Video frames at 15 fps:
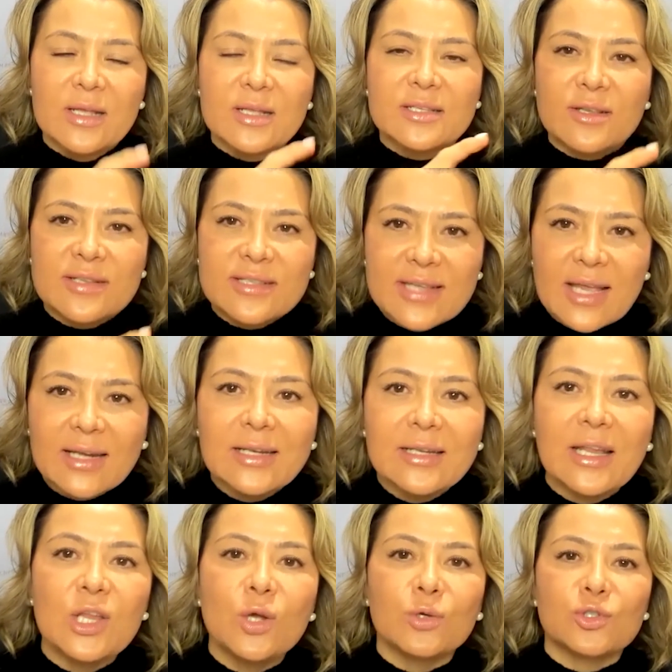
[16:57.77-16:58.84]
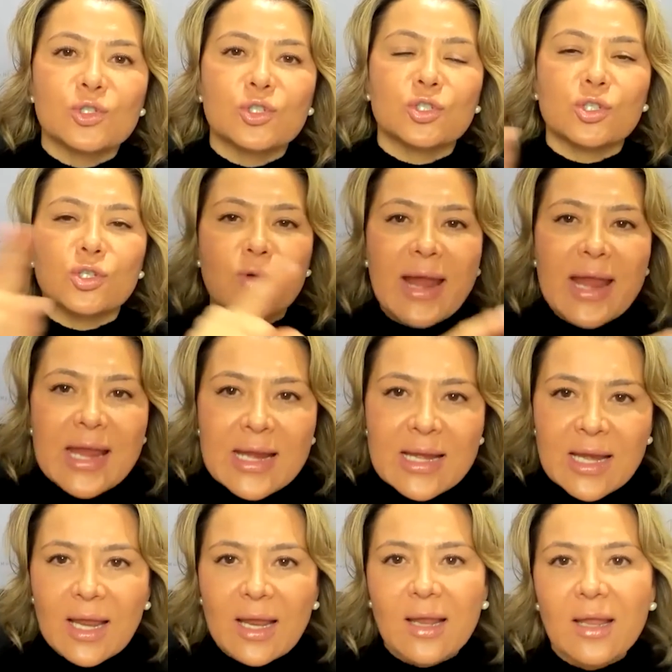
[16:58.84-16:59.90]
So suddenly you're
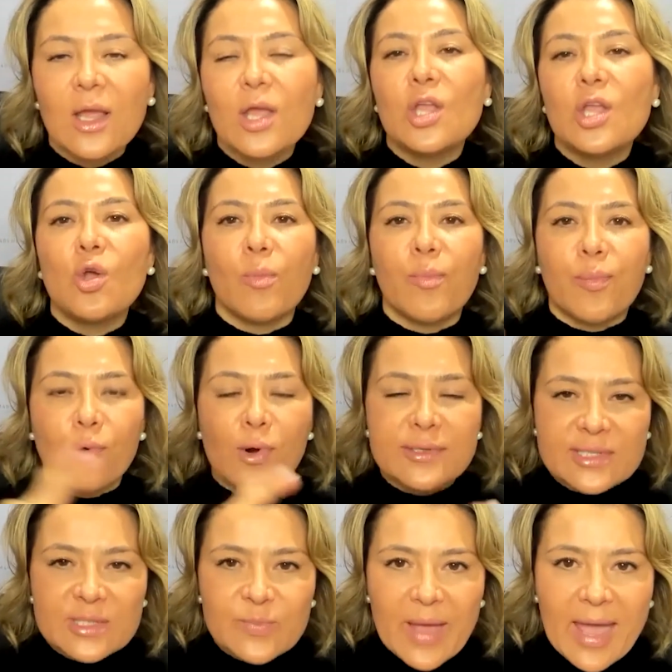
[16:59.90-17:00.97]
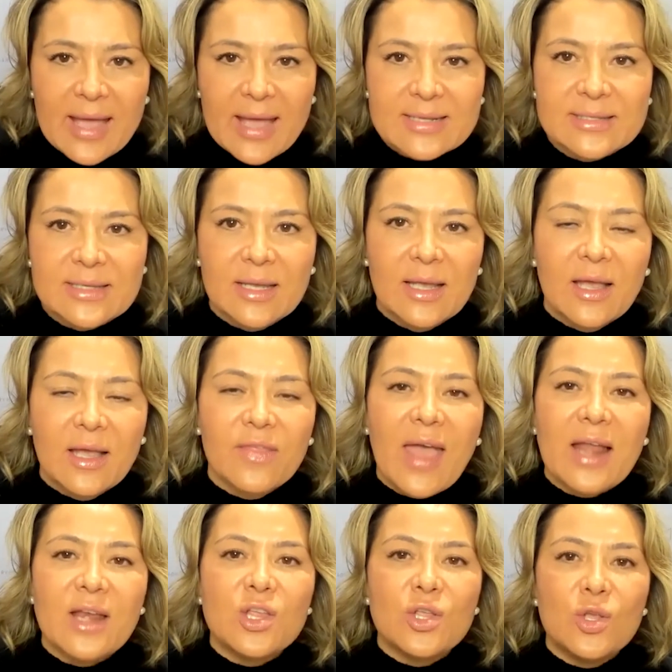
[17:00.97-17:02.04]
training your prospects
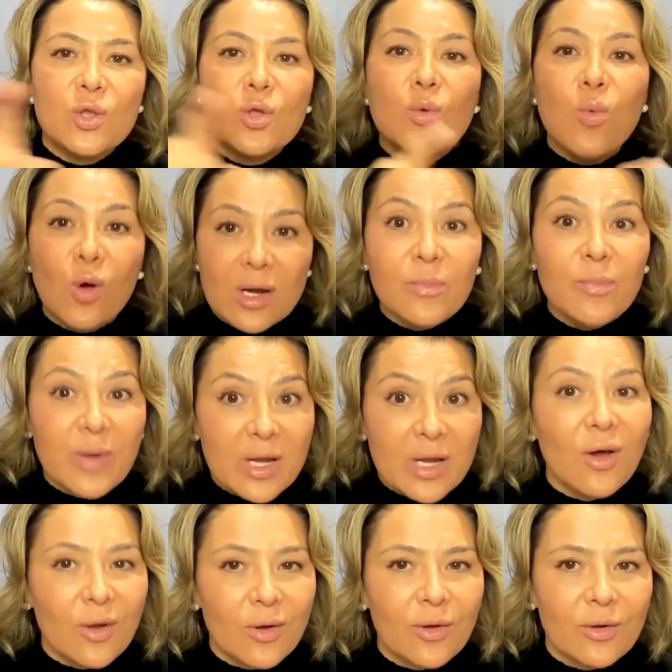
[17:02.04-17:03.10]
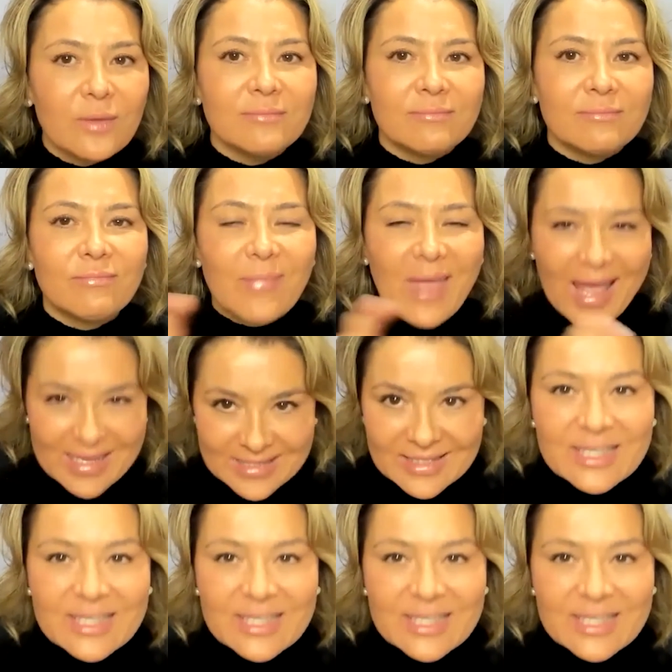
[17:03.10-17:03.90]
that you want to be known as